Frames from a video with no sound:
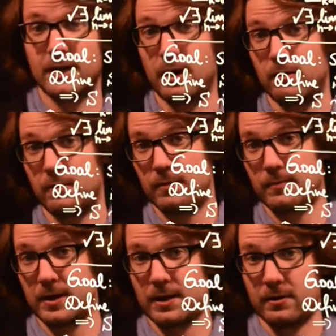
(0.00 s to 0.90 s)
our
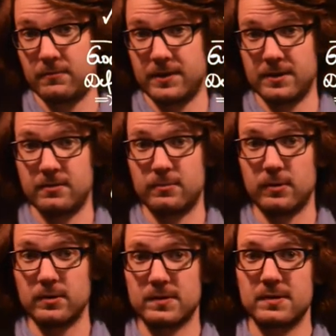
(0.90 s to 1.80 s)
in our video
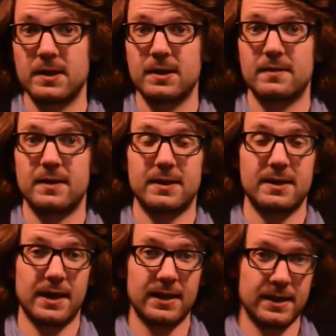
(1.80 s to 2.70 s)
was that
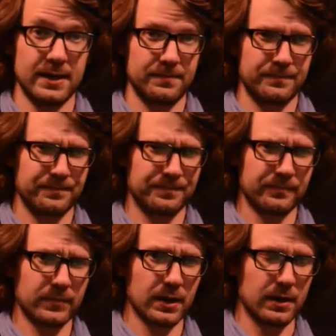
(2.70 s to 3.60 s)
any
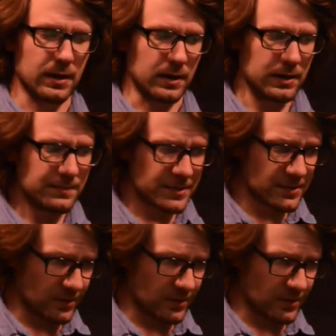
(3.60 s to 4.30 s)
uh, Lipschitz